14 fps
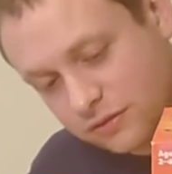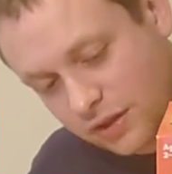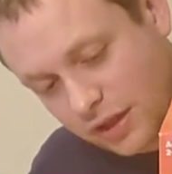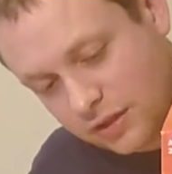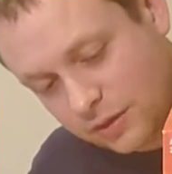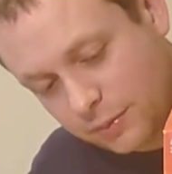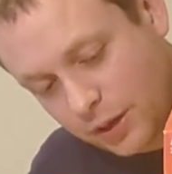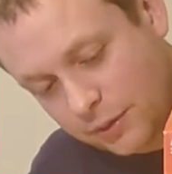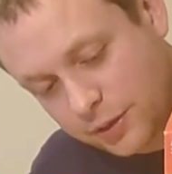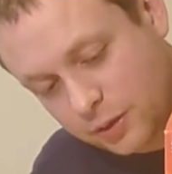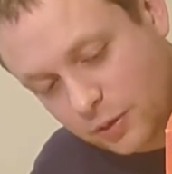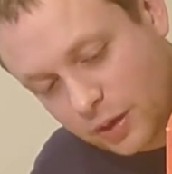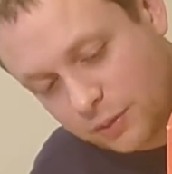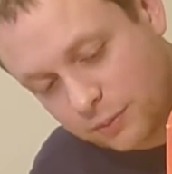setting the
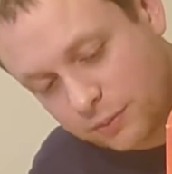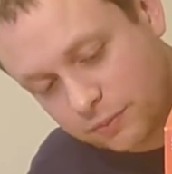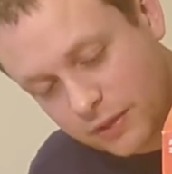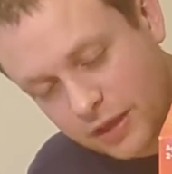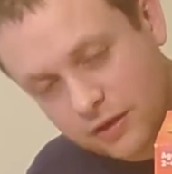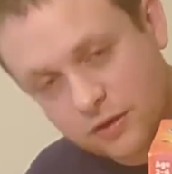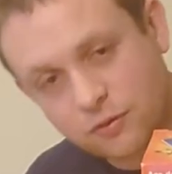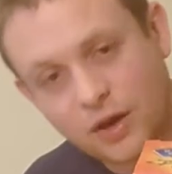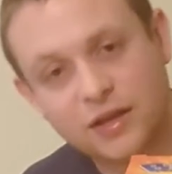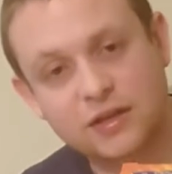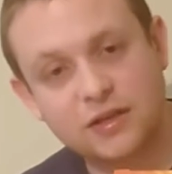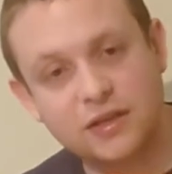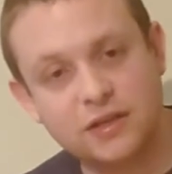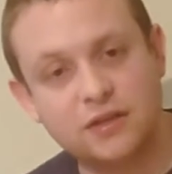barbecue up
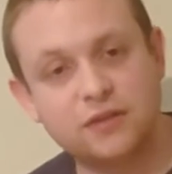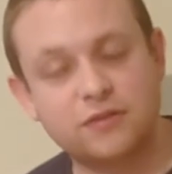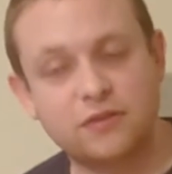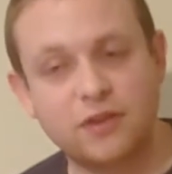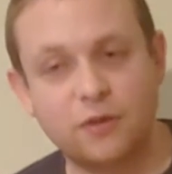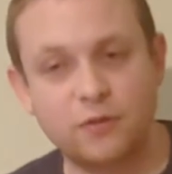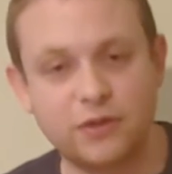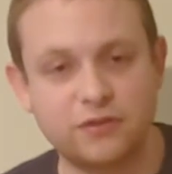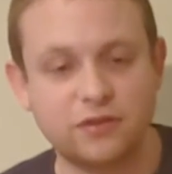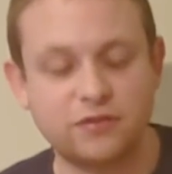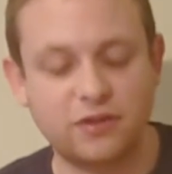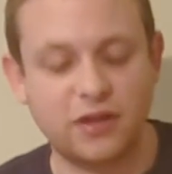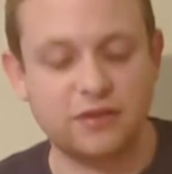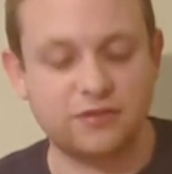incorrectly, because there is a
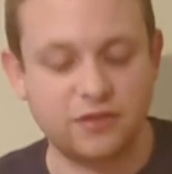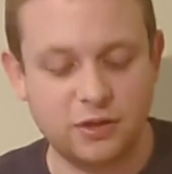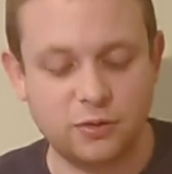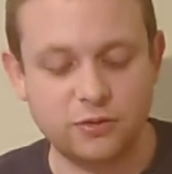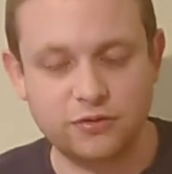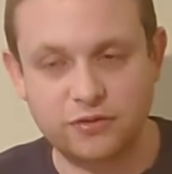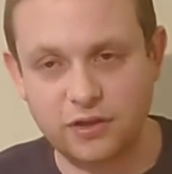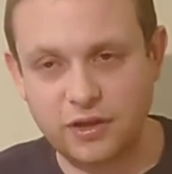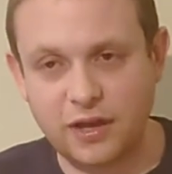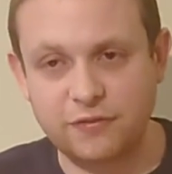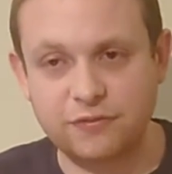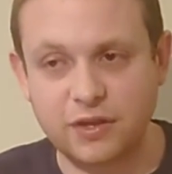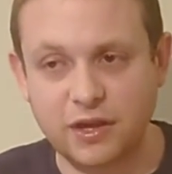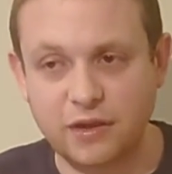set sequence that you
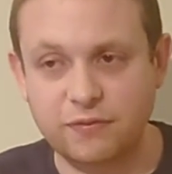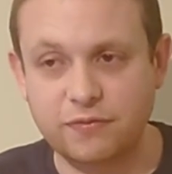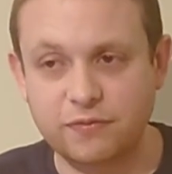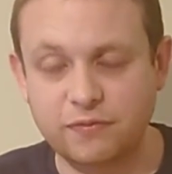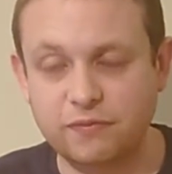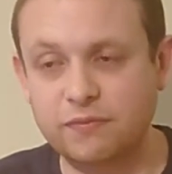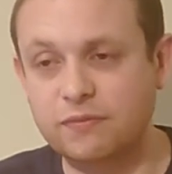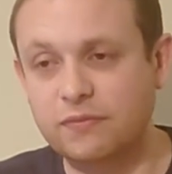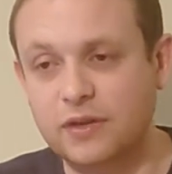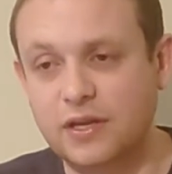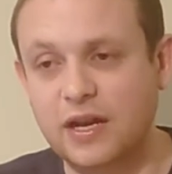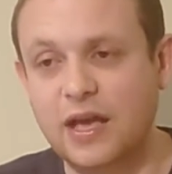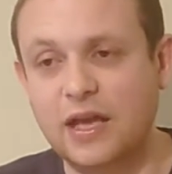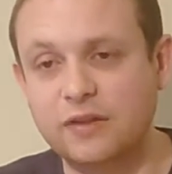have to have the
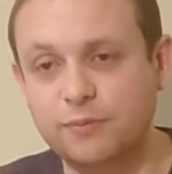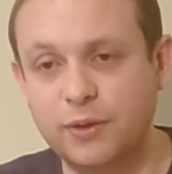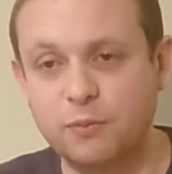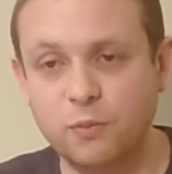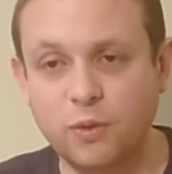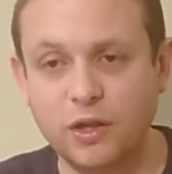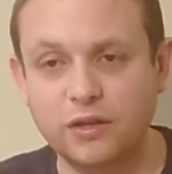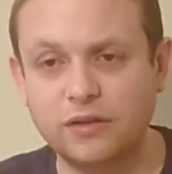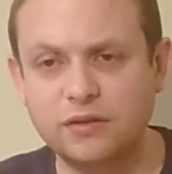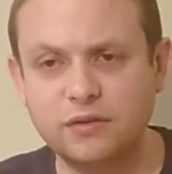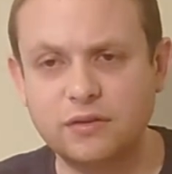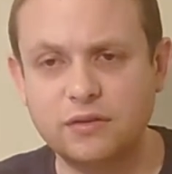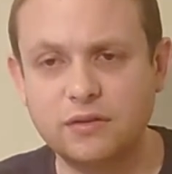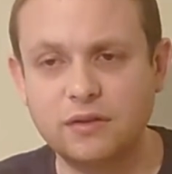clasp in
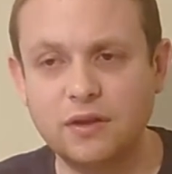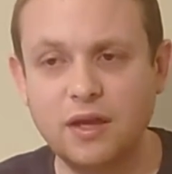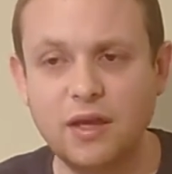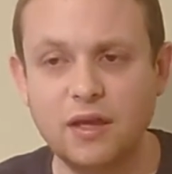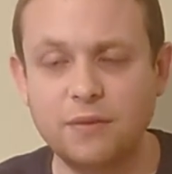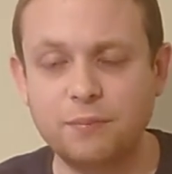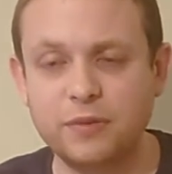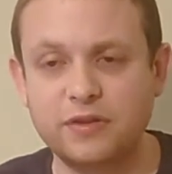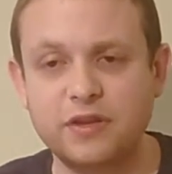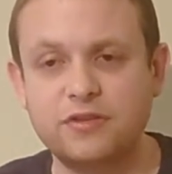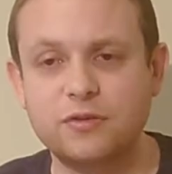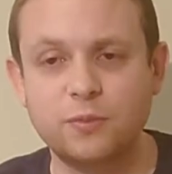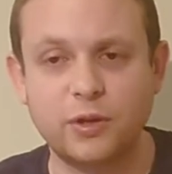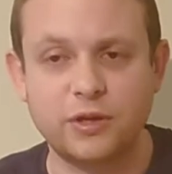one
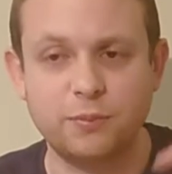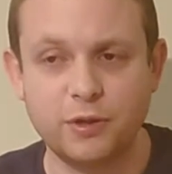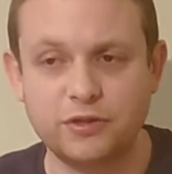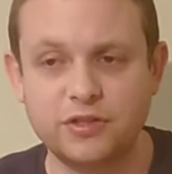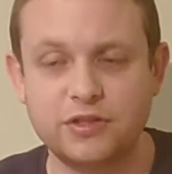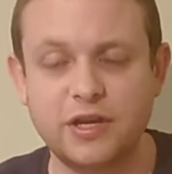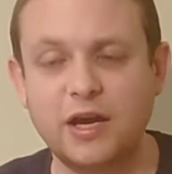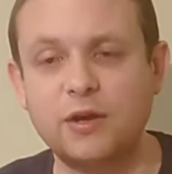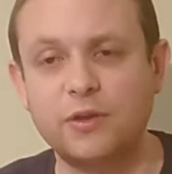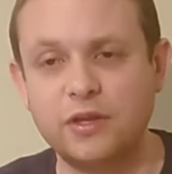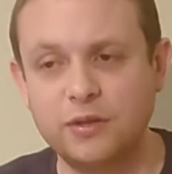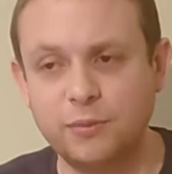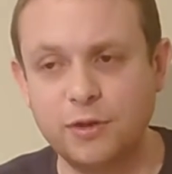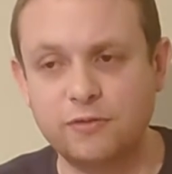position when you push it down,
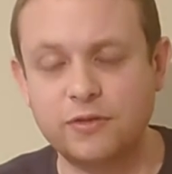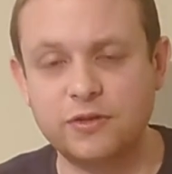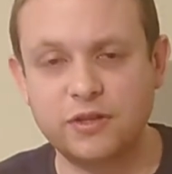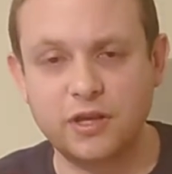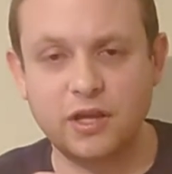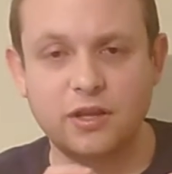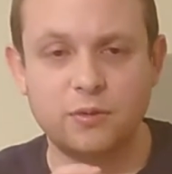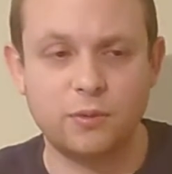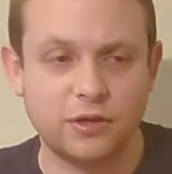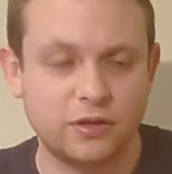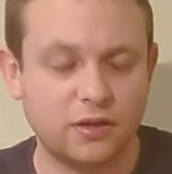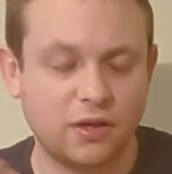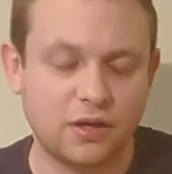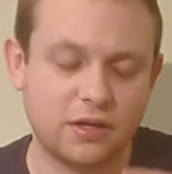then you move it to the other
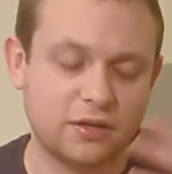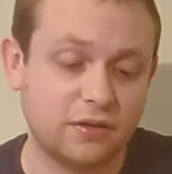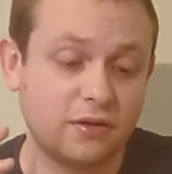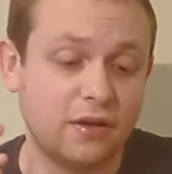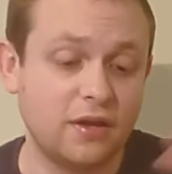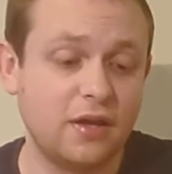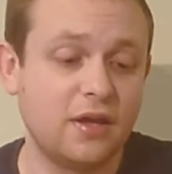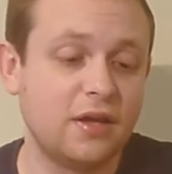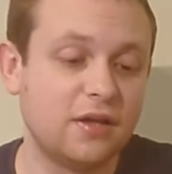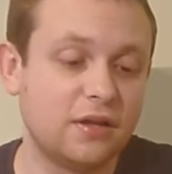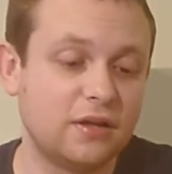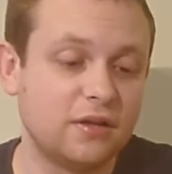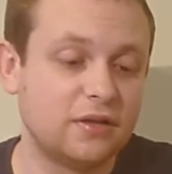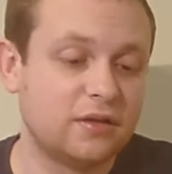way, and
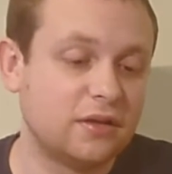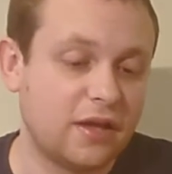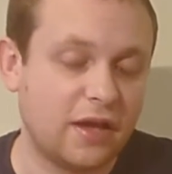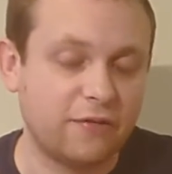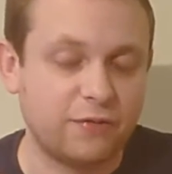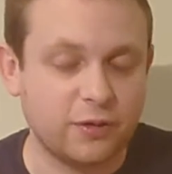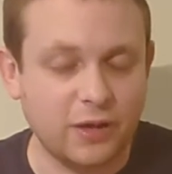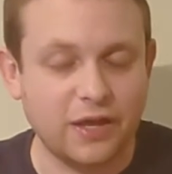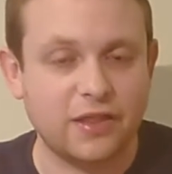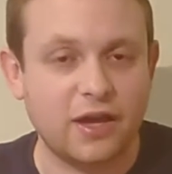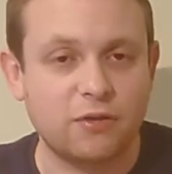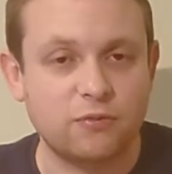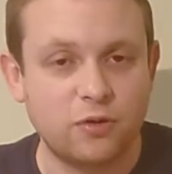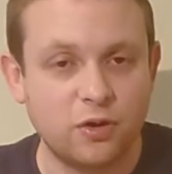if you get
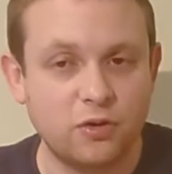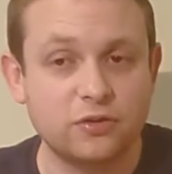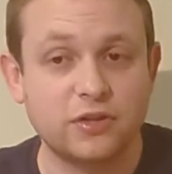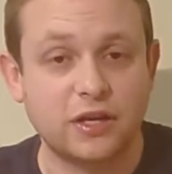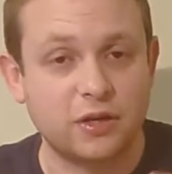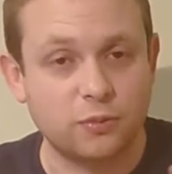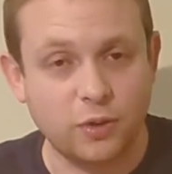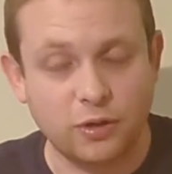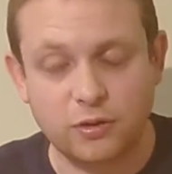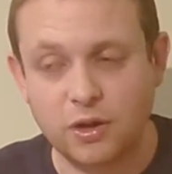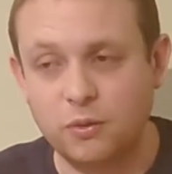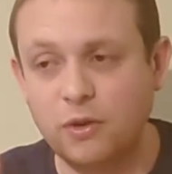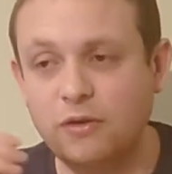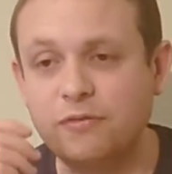that wrong, then it won't go